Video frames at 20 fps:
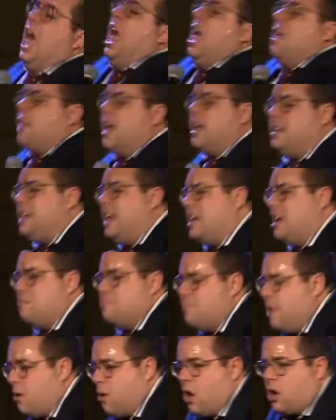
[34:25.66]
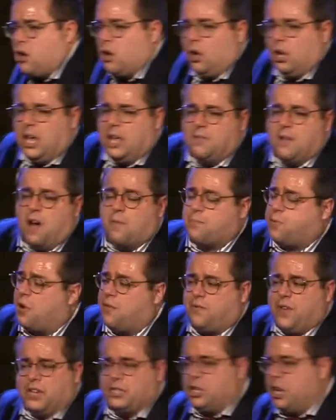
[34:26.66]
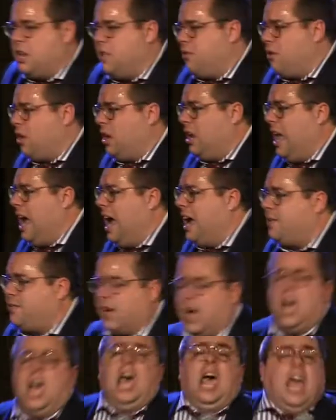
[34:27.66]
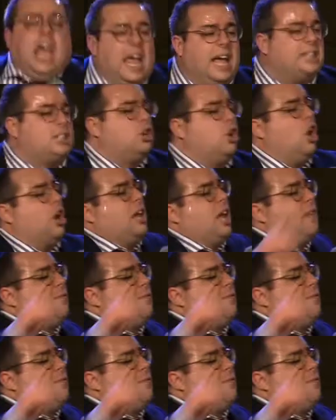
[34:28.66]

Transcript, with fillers: that need a miracle of provision in their life. He's looking